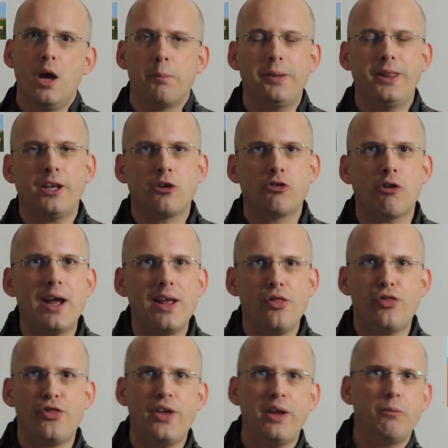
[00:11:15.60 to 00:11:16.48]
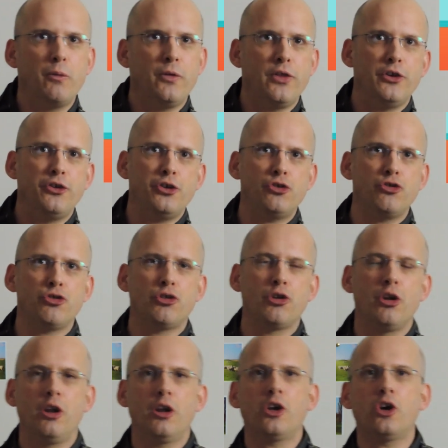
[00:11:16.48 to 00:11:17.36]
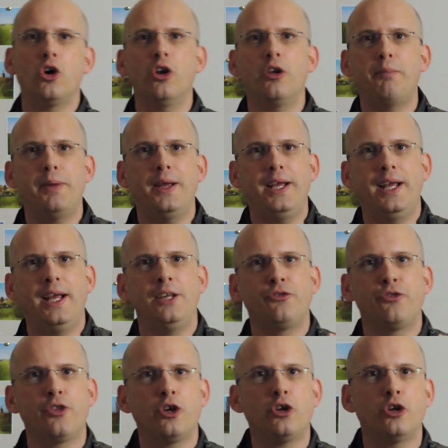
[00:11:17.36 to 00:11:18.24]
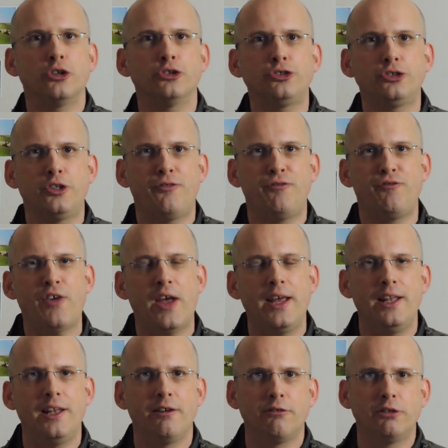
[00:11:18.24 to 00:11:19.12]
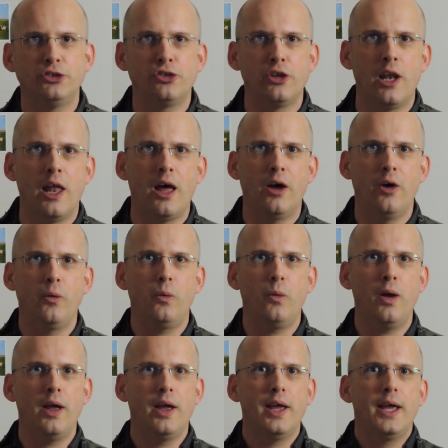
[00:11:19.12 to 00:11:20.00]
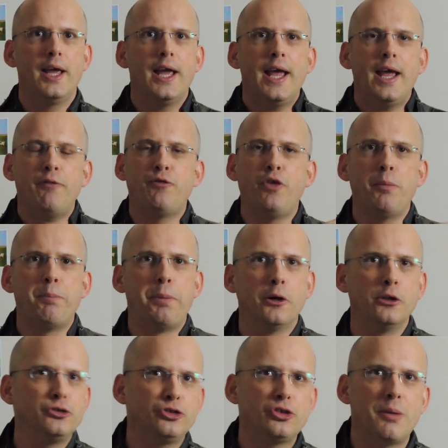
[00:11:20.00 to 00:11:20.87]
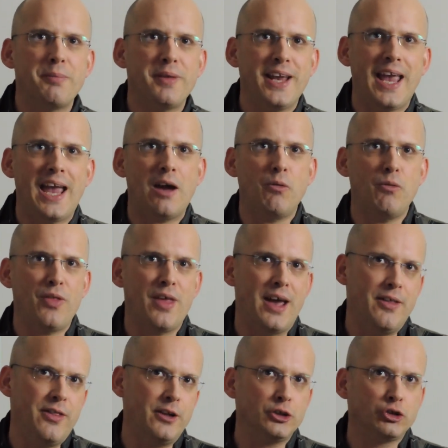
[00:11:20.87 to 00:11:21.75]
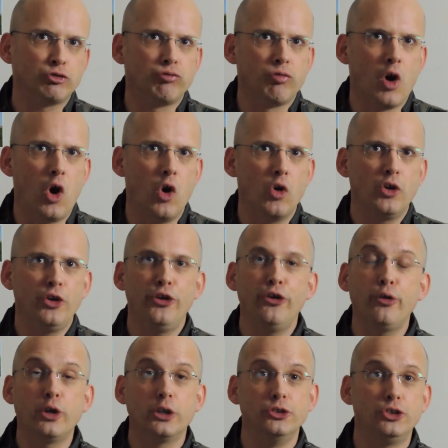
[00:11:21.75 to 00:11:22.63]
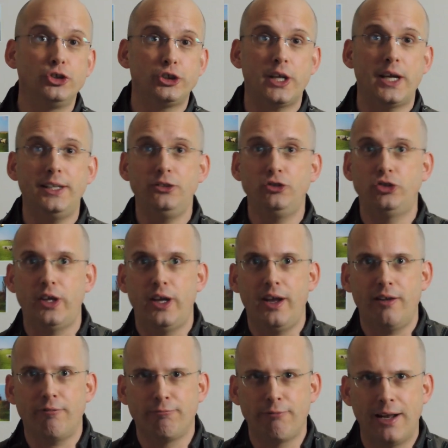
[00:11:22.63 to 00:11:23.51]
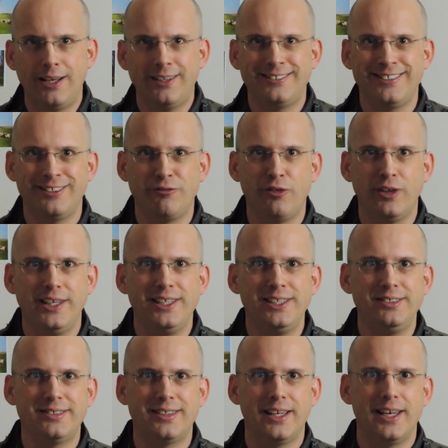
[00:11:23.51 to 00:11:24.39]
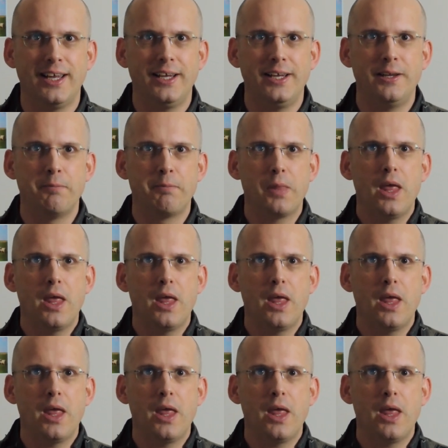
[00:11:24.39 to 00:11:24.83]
But the great thing with the digital economy is the cost of failure is low. If you put something out there that's wrong, you can change it relatively easily.